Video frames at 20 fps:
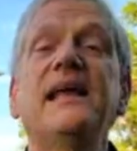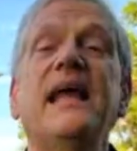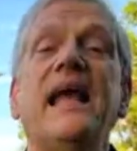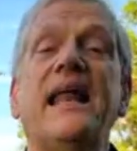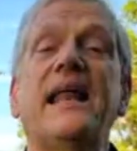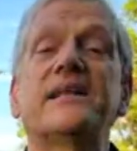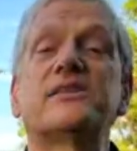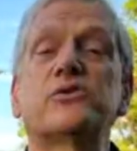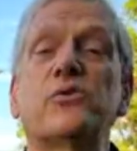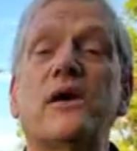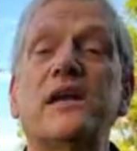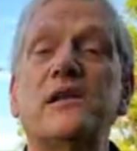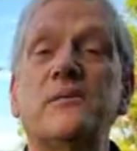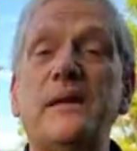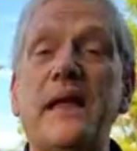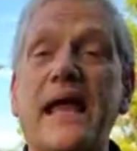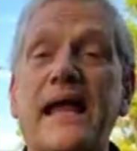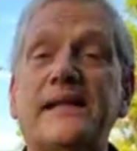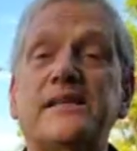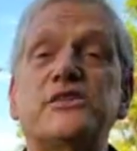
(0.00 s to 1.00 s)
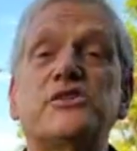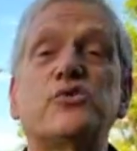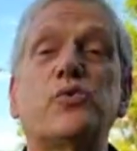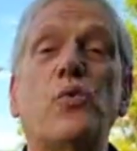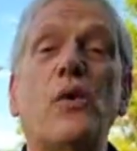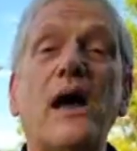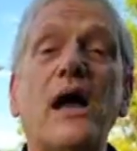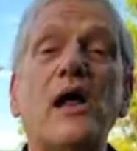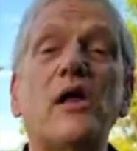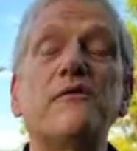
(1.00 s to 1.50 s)
And it's going to be at
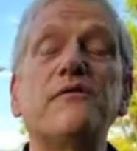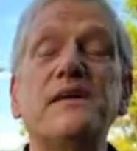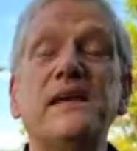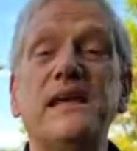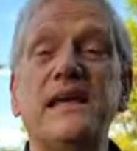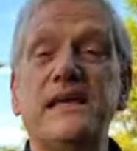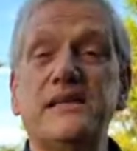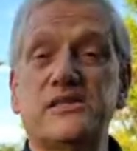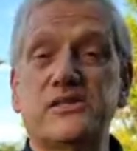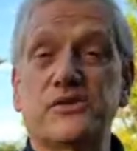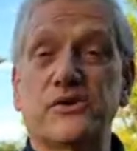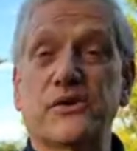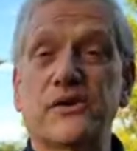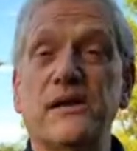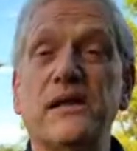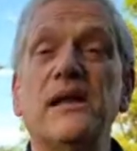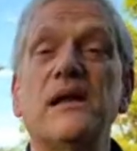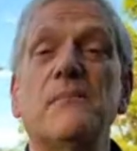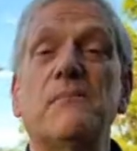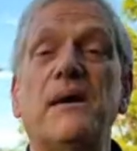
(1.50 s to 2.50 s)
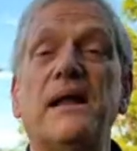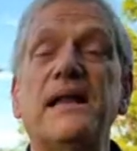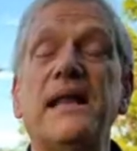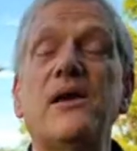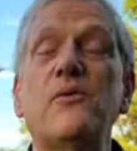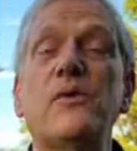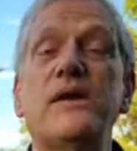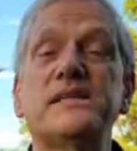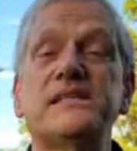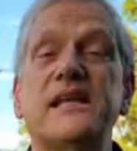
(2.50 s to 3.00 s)
12 Eastern, Monday,
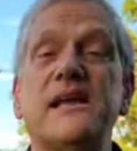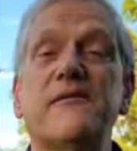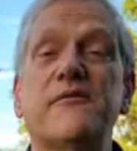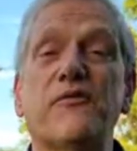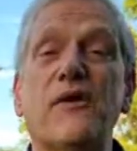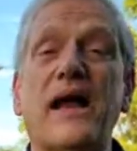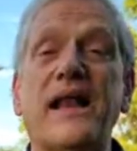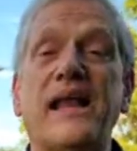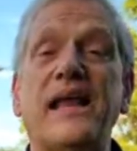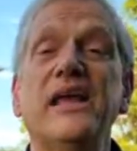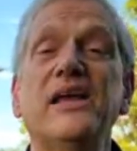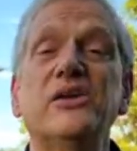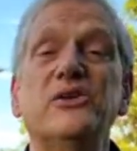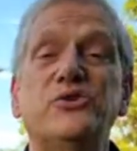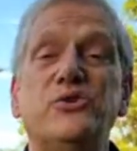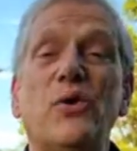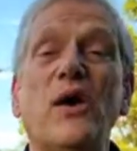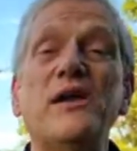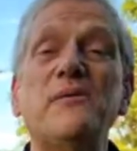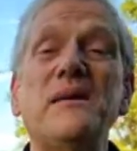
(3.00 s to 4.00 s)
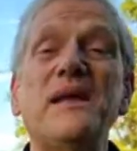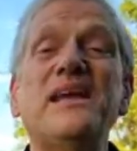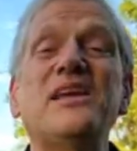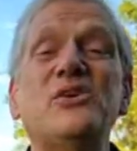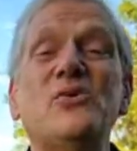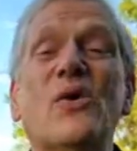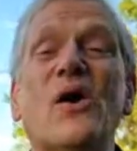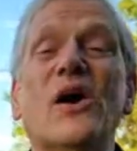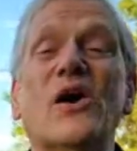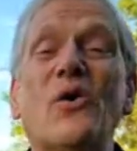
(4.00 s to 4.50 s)
Wednesday, and Friday. Join me.
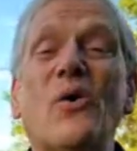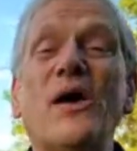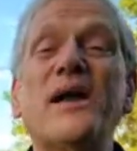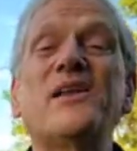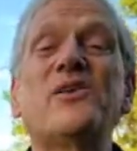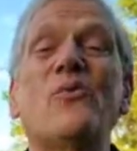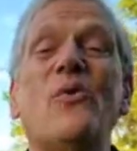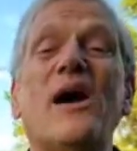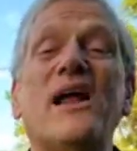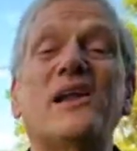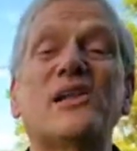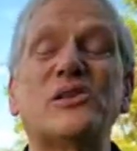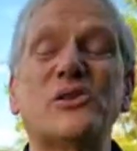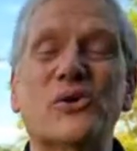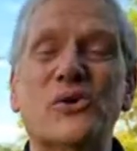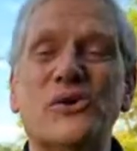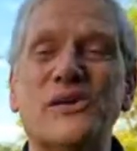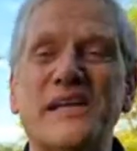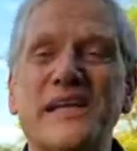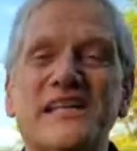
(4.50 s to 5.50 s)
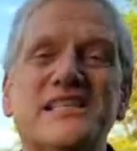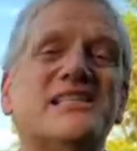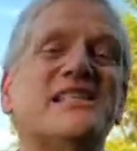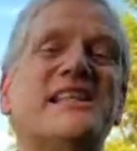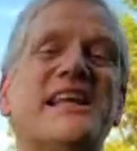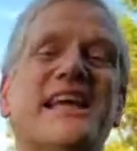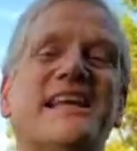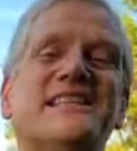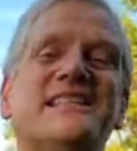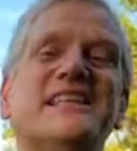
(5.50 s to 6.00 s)
You are going to want to learn these
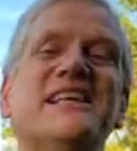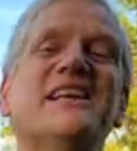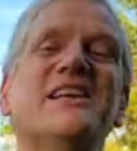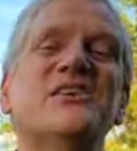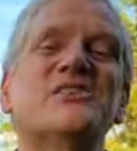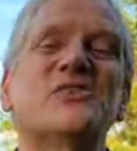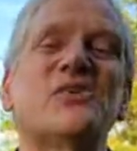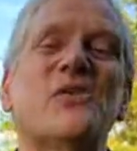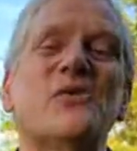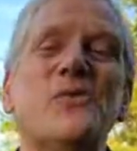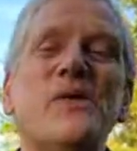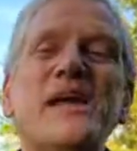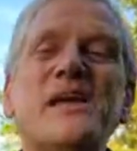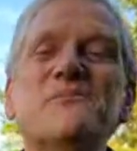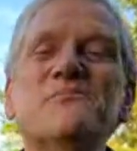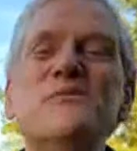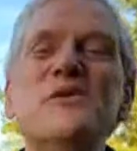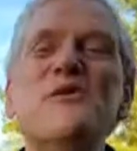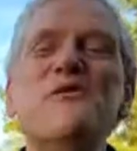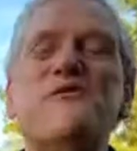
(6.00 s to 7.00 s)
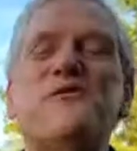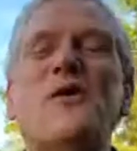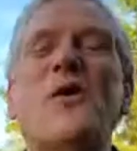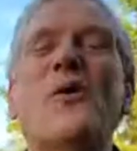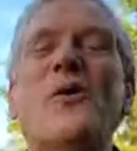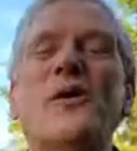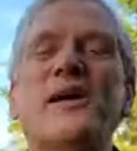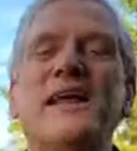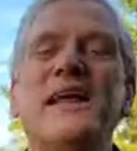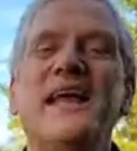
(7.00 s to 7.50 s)
things so that we can move
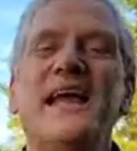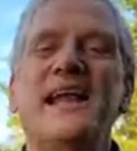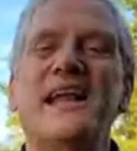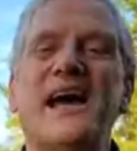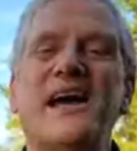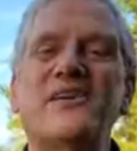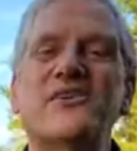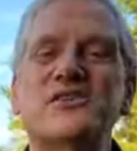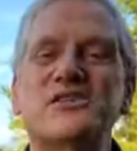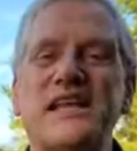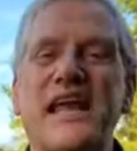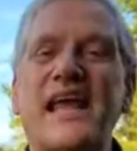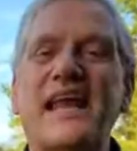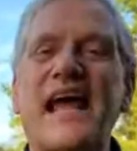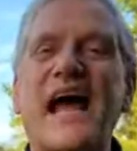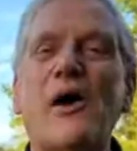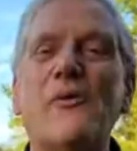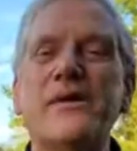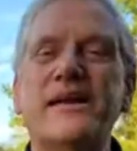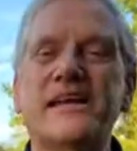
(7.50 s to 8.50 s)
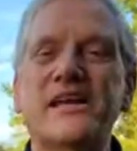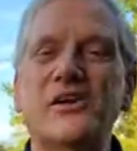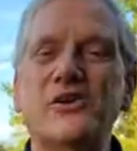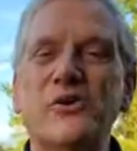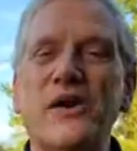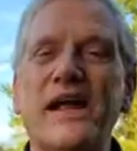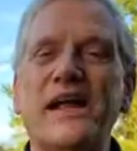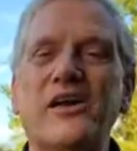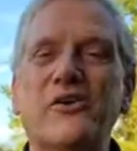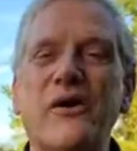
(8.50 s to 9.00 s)
forward and understand how we can
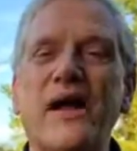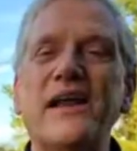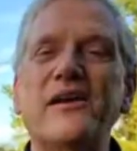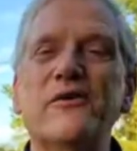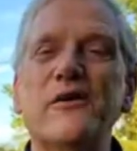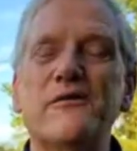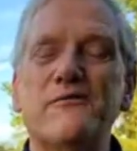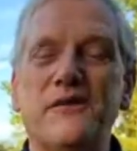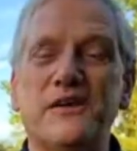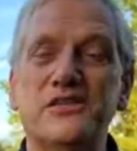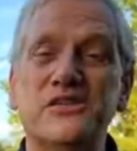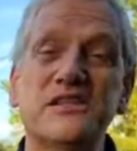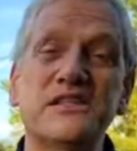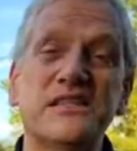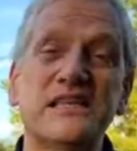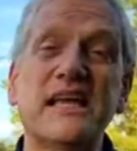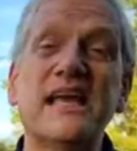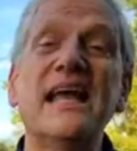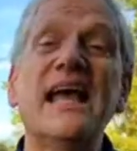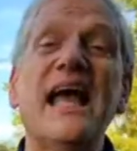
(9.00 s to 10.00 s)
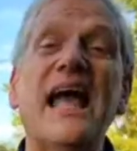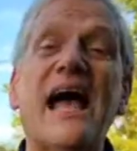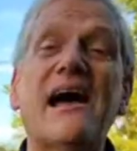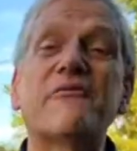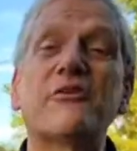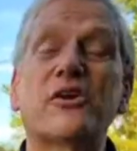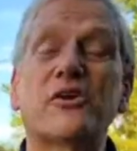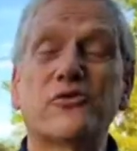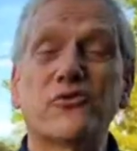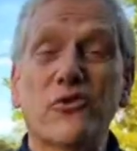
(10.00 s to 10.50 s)
create greater efficiency. Have
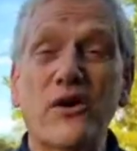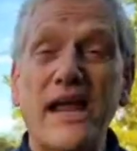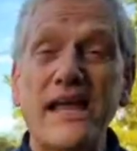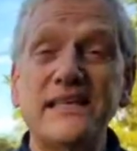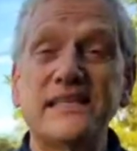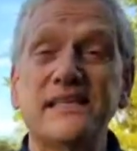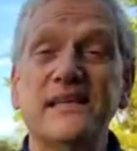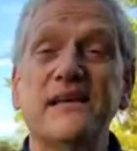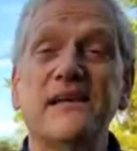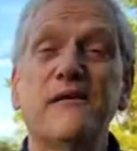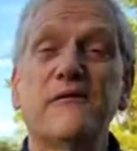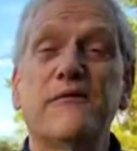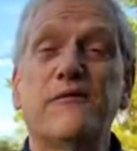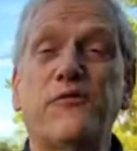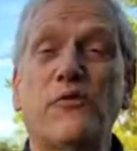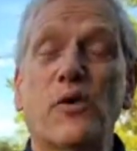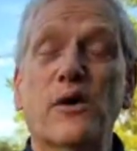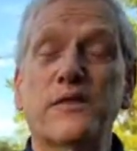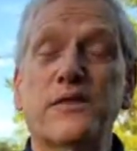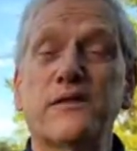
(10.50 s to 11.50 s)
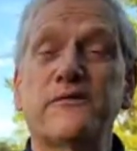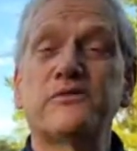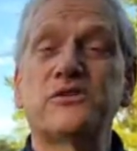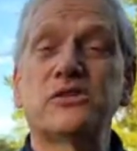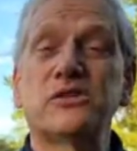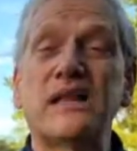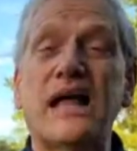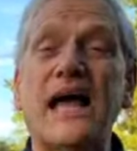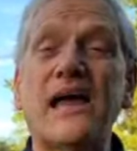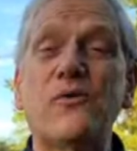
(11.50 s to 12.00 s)
a great 4th of
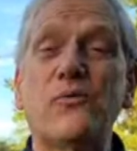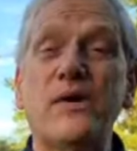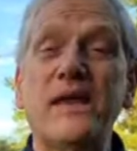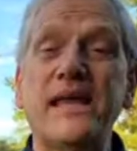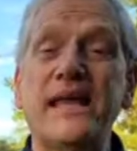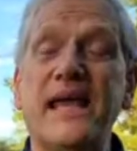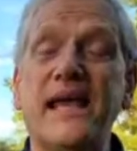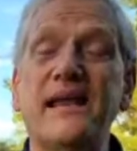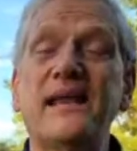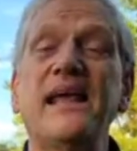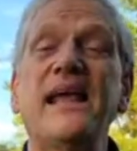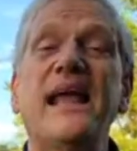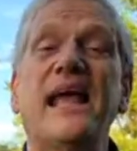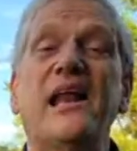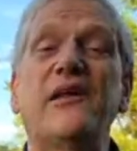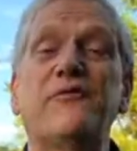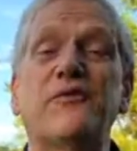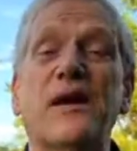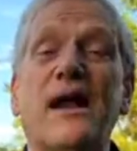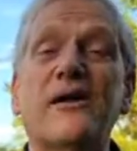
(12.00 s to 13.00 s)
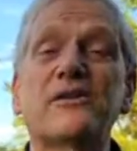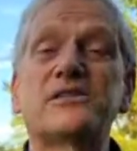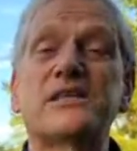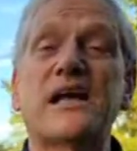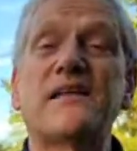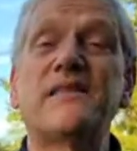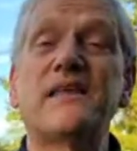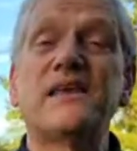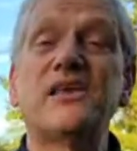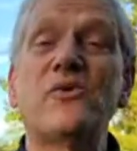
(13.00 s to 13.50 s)
July weekend. And if you're
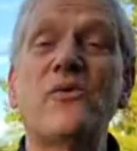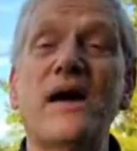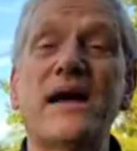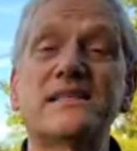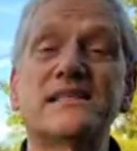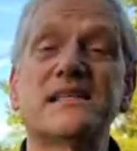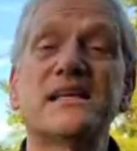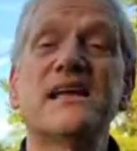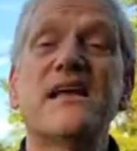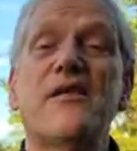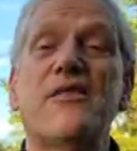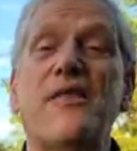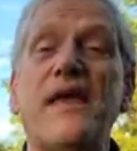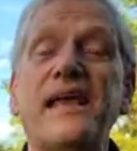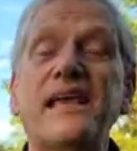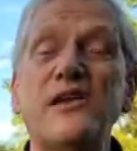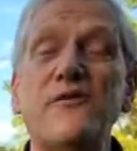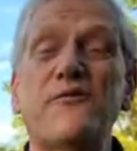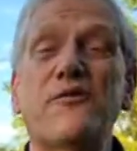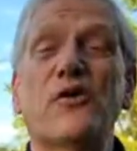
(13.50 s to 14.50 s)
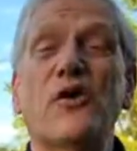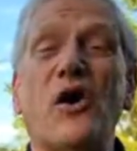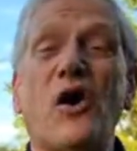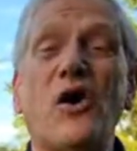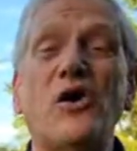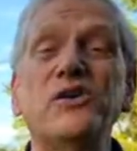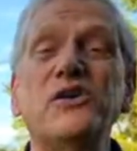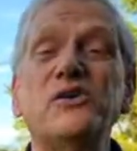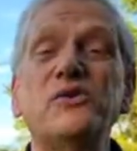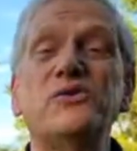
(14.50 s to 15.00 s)
outside the U.S., thank you for
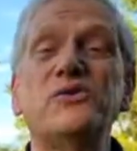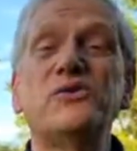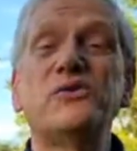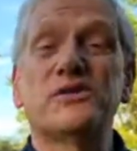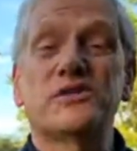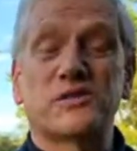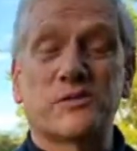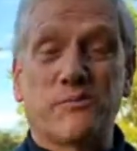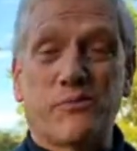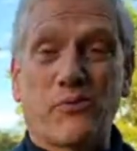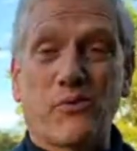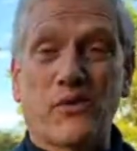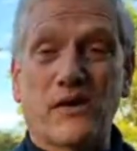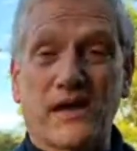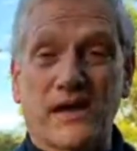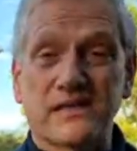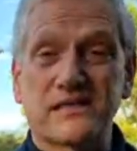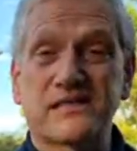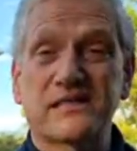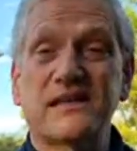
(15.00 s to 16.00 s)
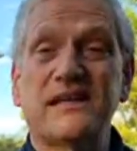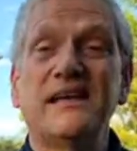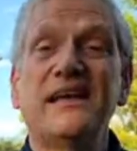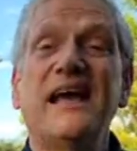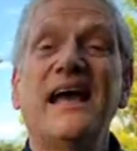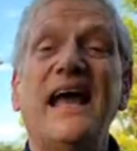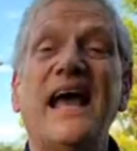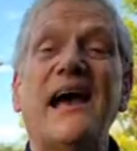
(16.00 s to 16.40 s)
all you do to support us.